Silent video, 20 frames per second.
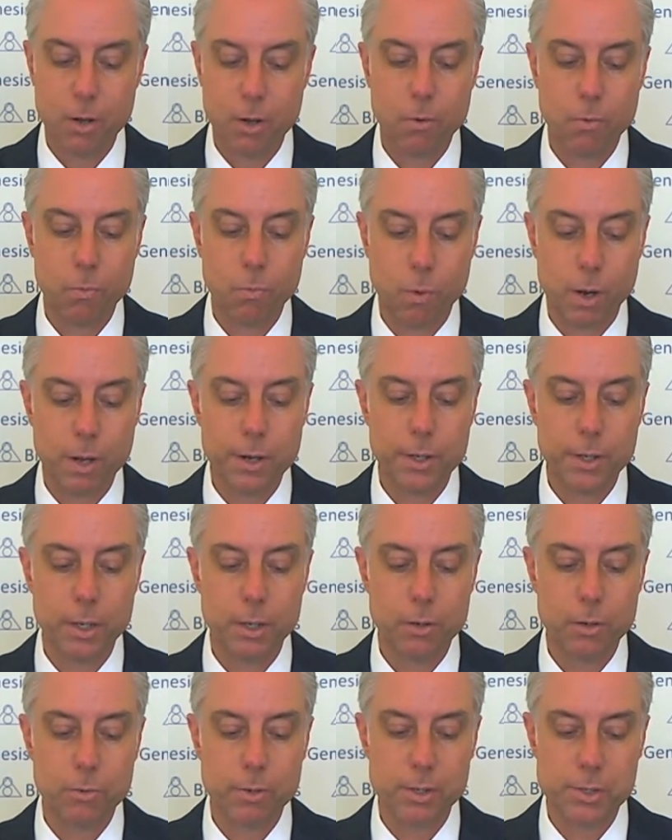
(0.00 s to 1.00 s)
One
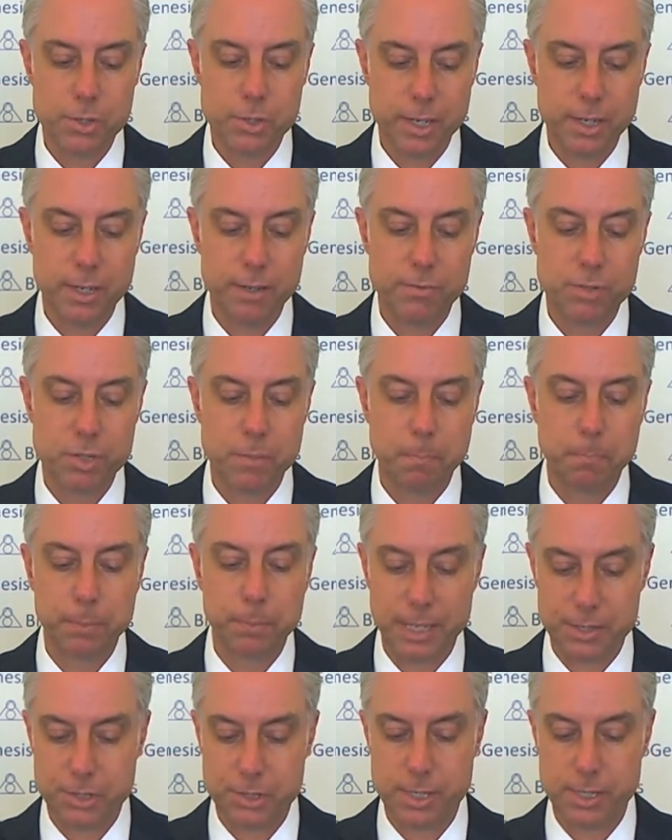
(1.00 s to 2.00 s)
receives
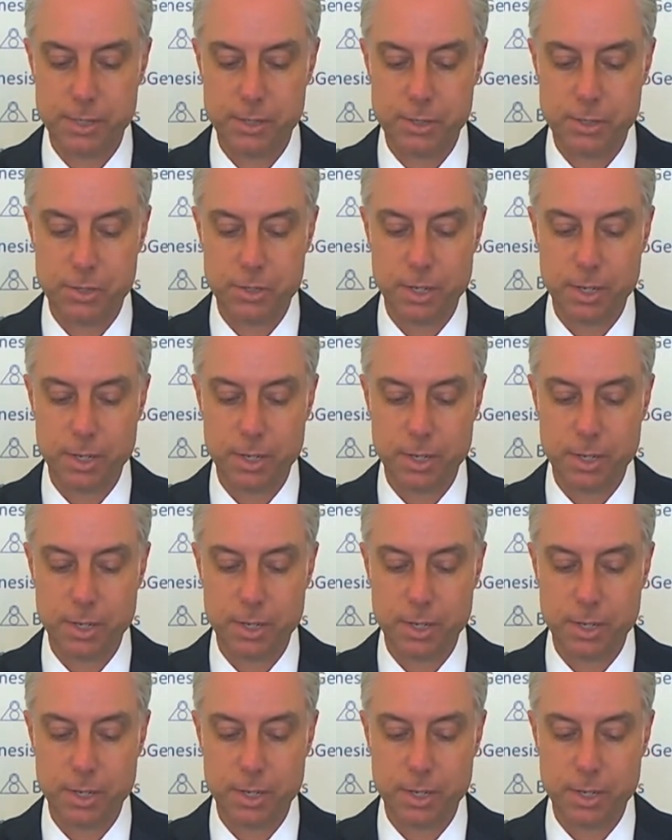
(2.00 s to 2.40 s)
blessings